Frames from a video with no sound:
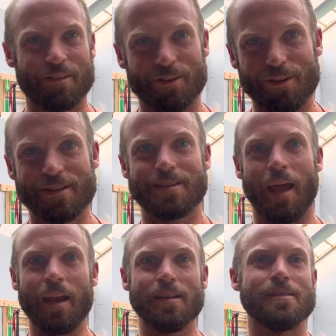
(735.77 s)
So there's
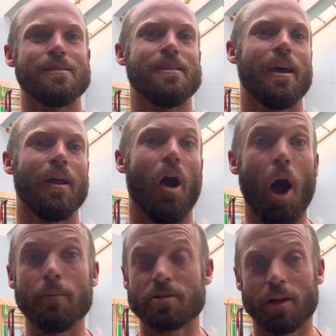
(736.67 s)
standards that
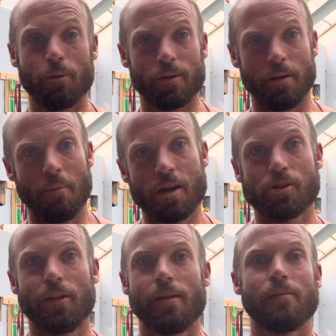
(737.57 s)
I'm setting within
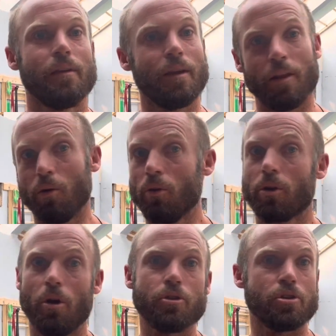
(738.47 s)
Magical Athlete, and then all the
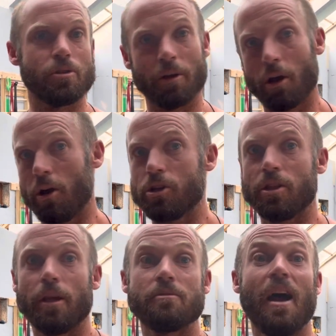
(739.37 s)
coaches, I'm
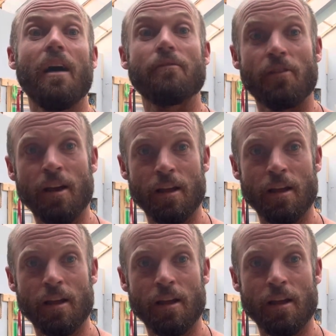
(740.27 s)
encouraging them to have